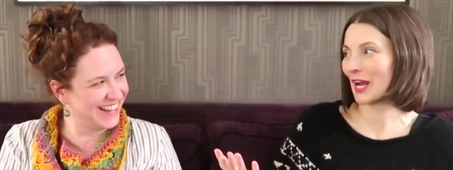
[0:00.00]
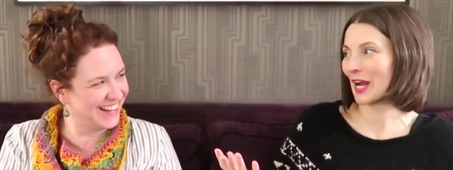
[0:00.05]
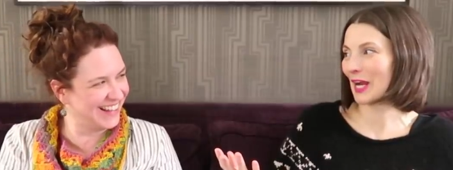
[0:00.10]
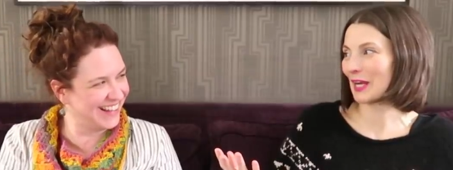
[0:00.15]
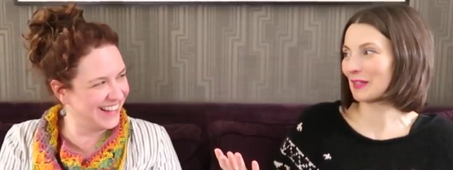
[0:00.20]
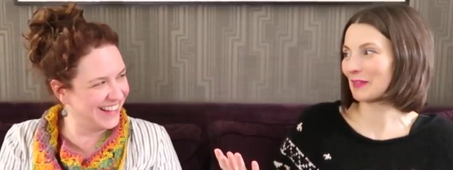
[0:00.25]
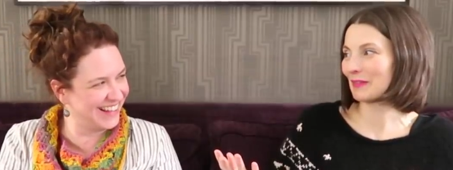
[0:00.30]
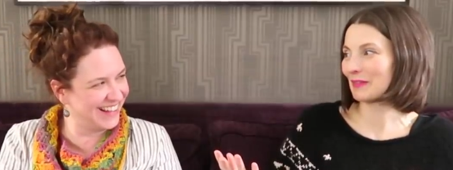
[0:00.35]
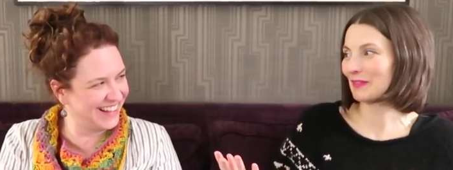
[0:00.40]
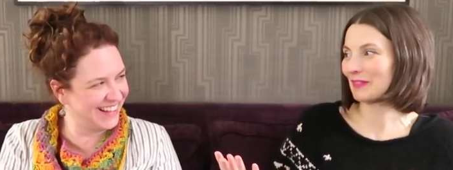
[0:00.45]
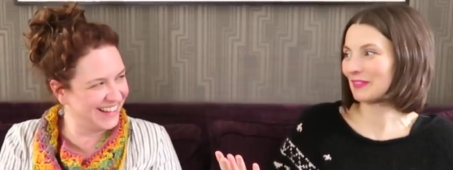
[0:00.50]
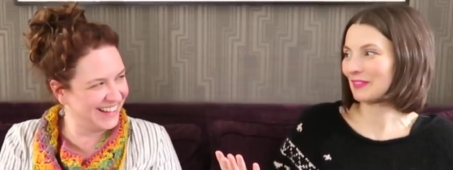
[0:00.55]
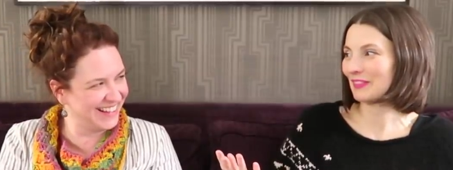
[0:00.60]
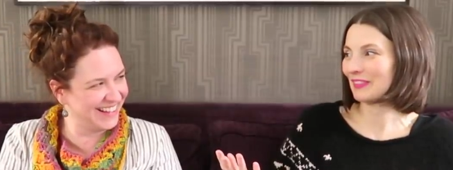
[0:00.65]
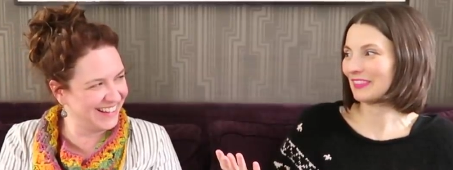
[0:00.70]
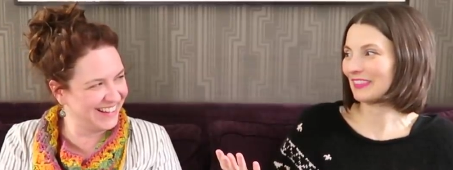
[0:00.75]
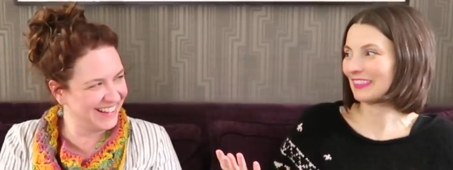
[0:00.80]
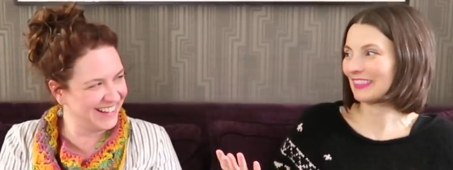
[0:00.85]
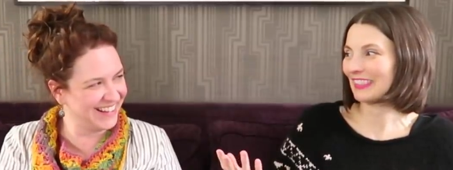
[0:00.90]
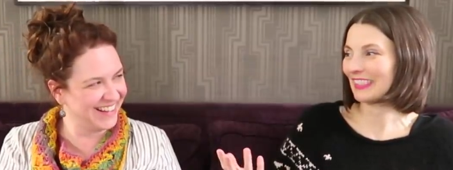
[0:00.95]
Speaker 1: shop."
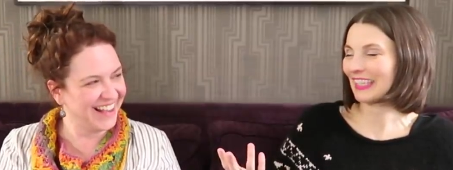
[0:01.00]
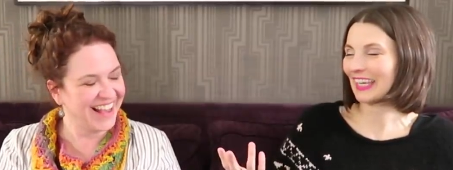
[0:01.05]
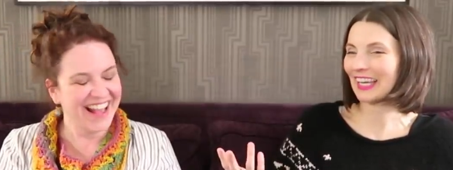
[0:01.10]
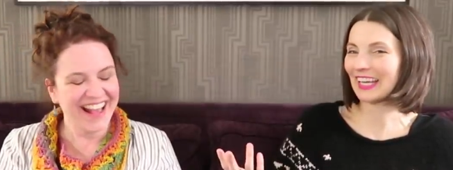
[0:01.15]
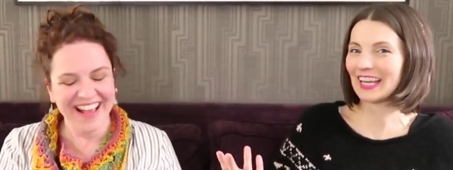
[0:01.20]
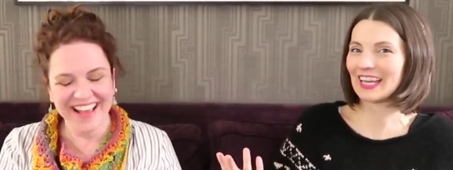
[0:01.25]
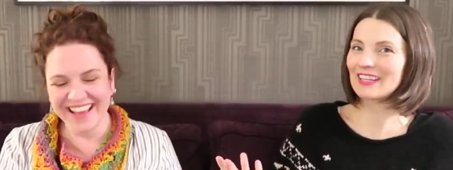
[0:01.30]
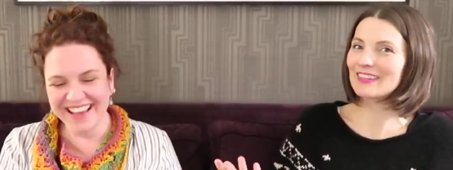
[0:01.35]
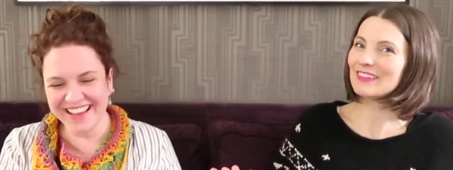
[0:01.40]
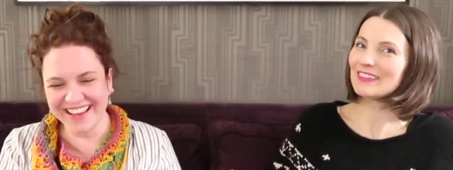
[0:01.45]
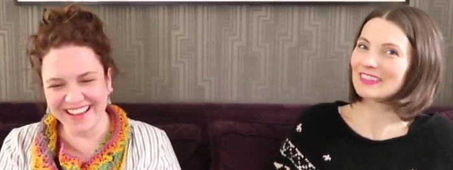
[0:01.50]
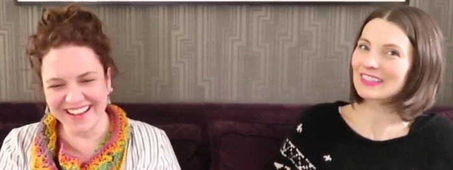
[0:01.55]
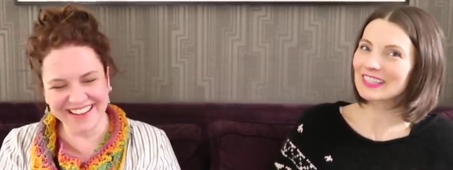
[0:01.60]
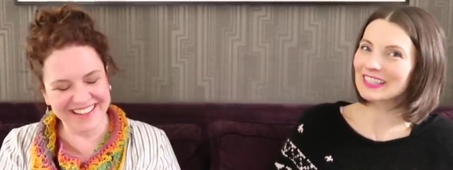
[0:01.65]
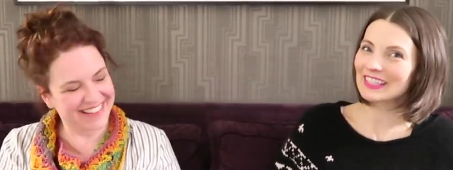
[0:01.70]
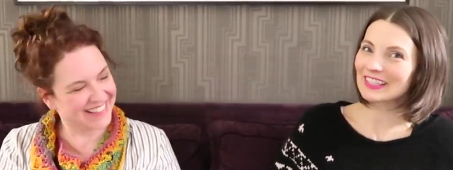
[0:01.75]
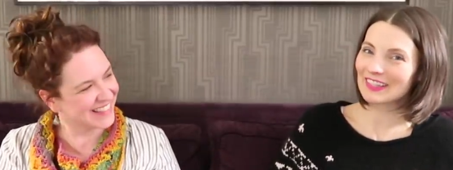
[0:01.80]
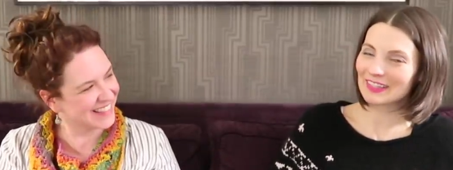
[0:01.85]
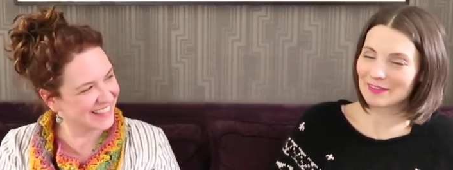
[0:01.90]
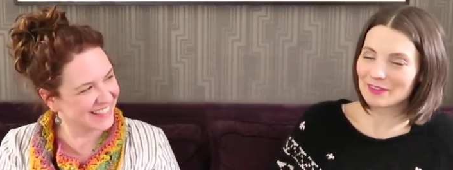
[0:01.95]
and I,
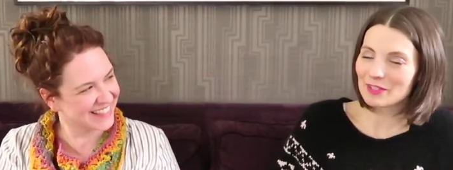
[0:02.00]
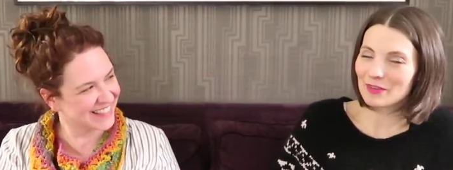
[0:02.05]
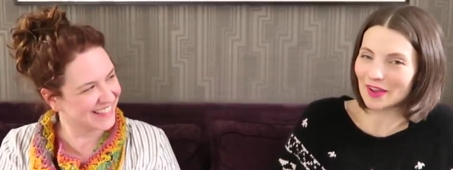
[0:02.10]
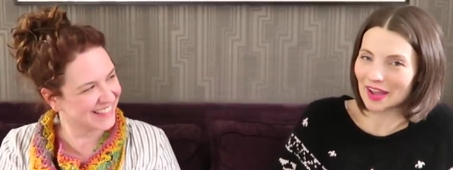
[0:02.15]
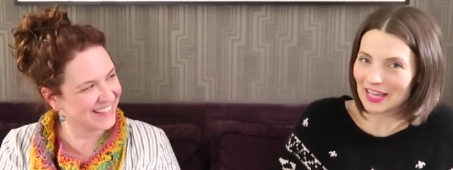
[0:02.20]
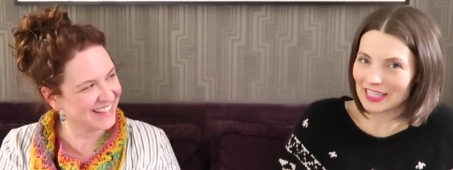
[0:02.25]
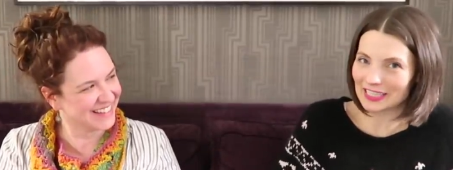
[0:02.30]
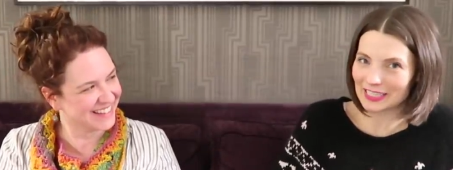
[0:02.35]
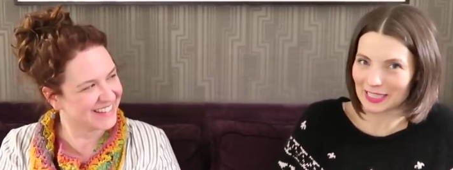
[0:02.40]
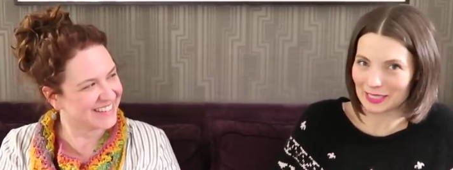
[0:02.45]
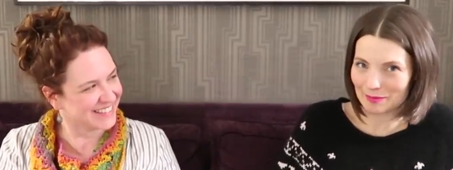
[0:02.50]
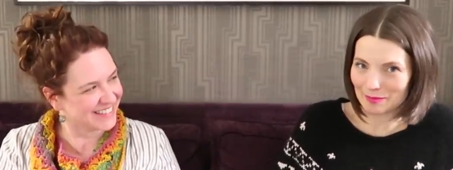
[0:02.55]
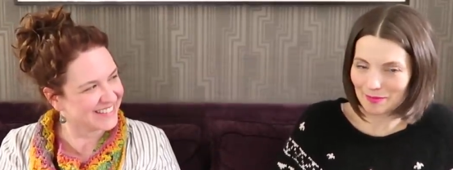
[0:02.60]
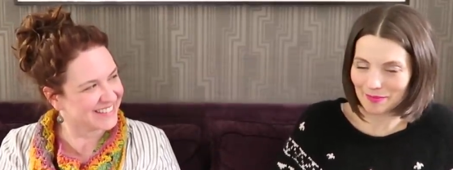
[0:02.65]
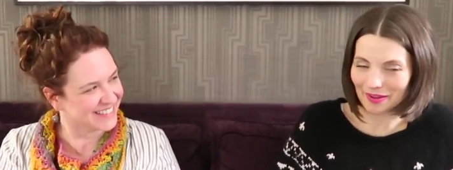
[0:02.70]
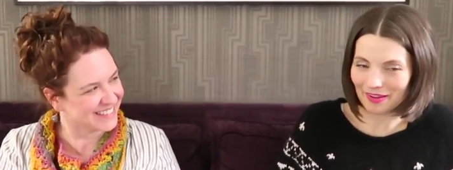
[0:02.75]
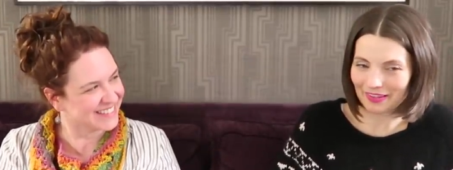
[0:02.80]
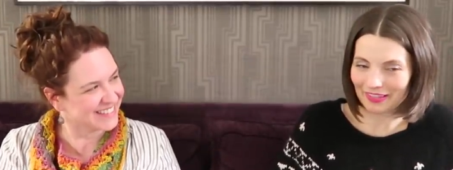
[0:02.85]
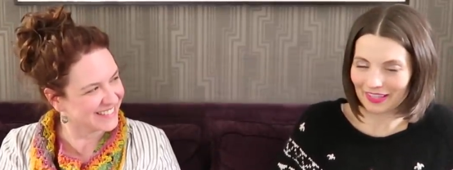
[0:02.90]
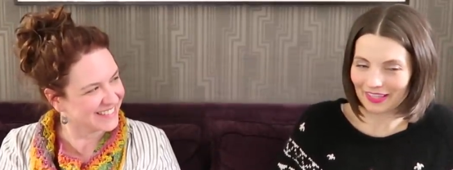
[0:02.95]
when you ask them
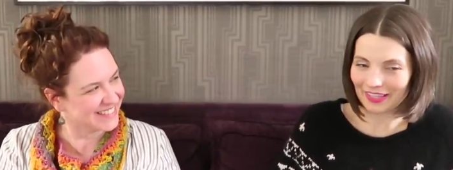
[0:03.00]
about